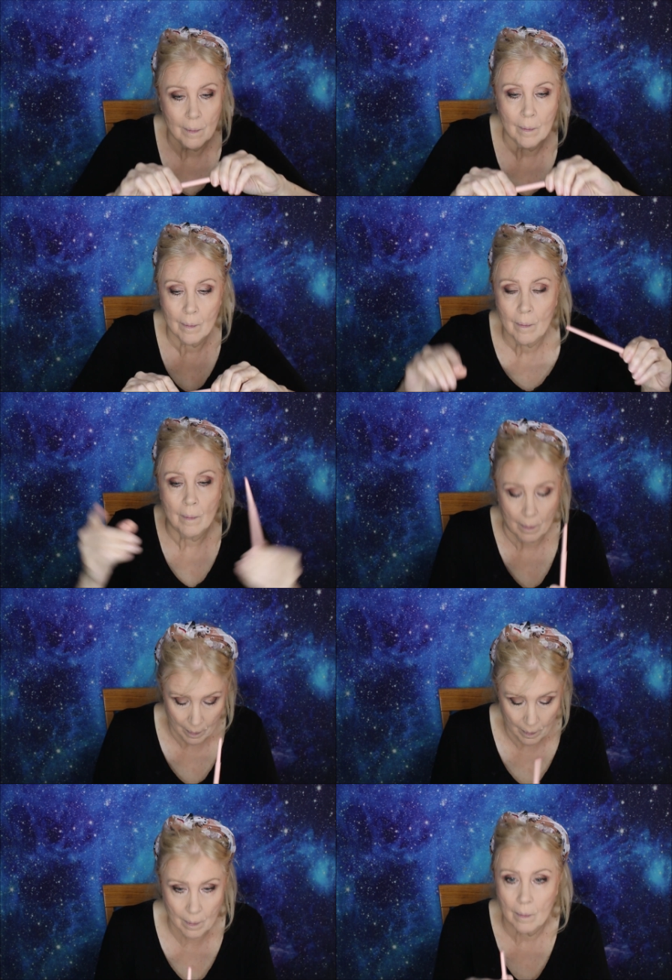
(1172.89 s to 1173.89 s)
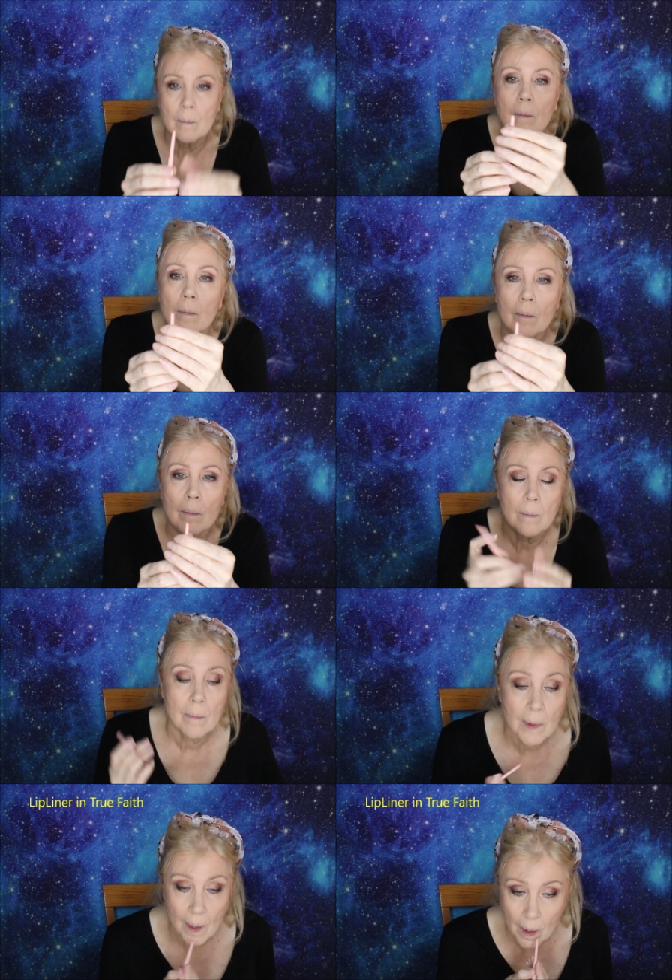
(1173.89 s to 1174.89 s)
My God.
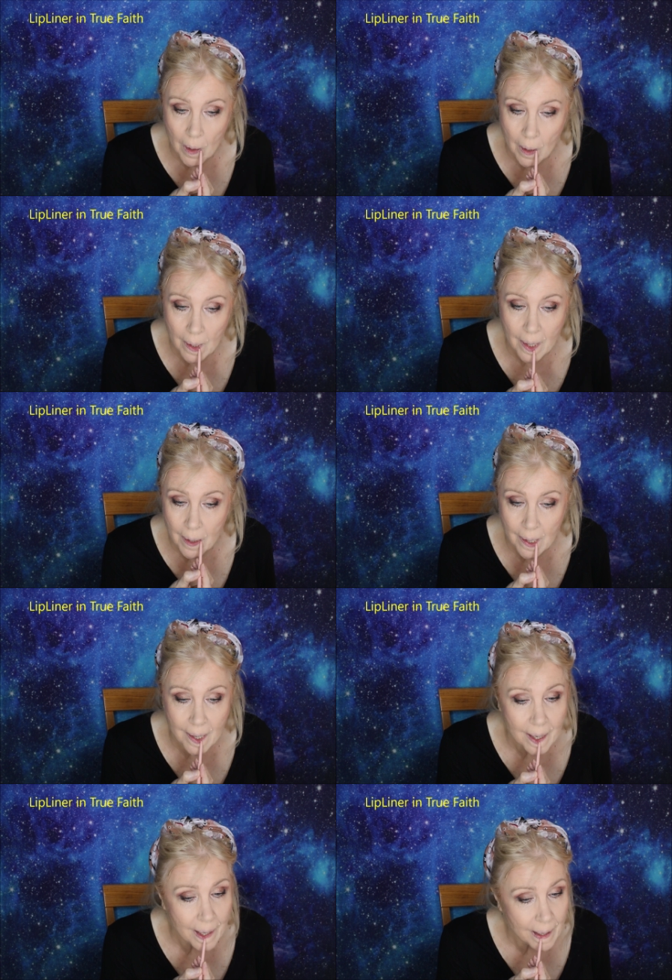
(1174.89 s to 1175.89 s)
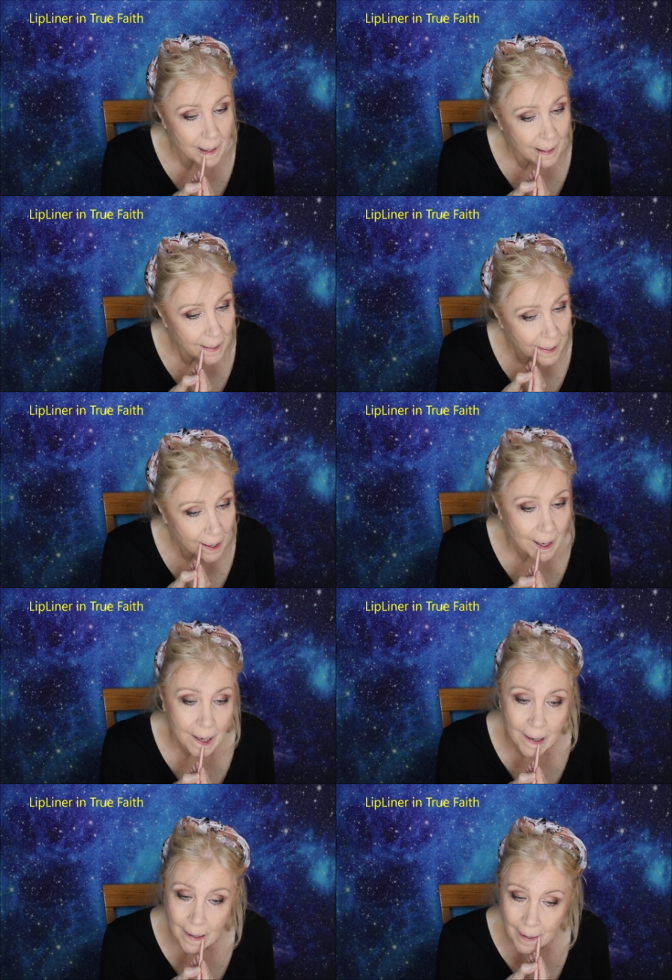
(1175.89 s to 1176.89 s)
Okay, here is a lip liner in True
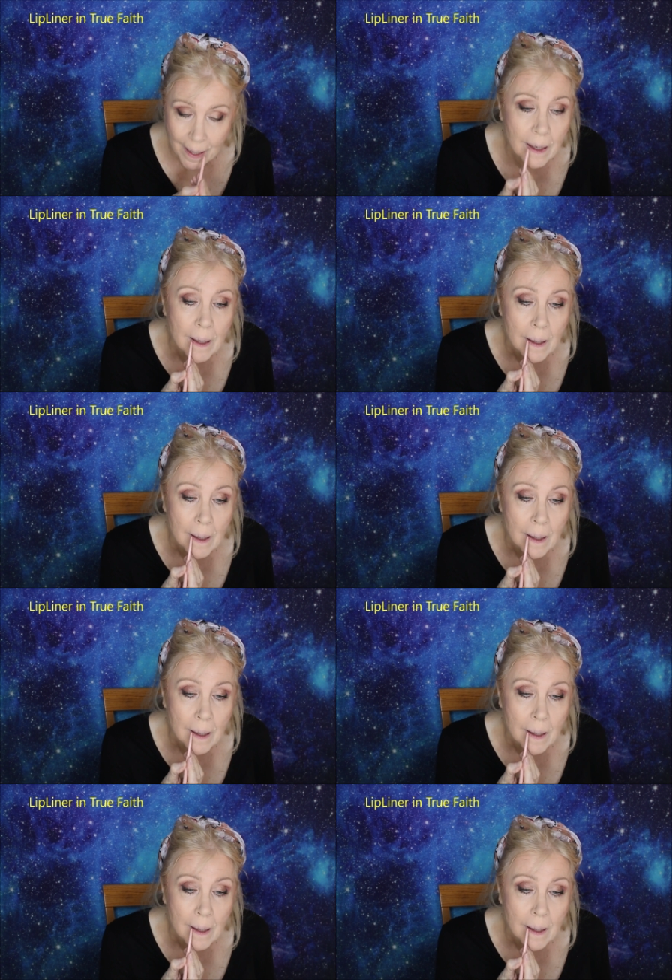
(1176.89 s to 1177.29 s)
Faith.